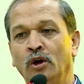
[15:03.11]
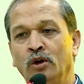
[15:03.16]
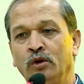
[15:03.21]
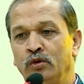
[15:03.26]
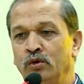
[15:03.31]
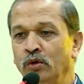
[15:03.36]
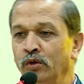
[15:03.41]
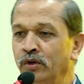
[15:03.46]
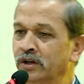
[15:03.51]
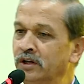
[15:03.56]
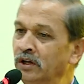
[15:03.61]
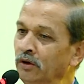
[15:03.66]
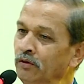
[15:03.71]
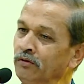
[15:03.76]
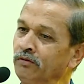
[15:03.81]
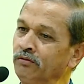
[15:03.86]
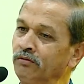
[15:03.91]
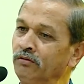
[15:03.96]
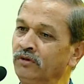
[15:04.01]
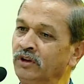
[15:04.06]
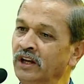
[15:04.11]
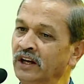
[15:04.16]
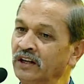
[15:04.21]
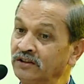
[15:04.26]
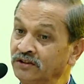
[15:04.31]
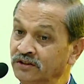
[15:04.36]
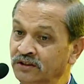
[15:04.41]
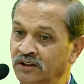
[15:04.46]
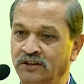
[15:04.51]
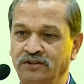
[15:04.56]
to give their
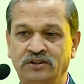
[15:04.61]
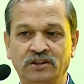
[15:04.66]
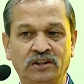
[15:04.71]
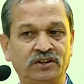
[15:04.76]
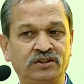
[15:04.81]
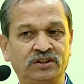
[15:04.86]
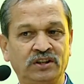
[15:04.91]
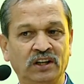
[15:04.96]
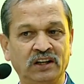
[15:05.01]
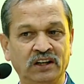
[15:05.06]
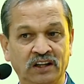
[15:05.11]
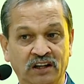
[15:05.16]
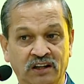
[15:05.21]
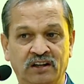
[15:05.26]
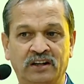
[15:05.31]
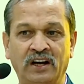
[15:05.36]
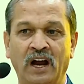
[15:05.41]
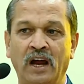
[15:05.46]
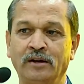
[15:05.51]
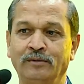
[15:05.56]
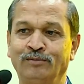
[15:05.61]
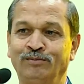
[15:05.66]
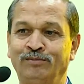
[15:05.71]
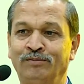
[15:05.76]
suggestion in time.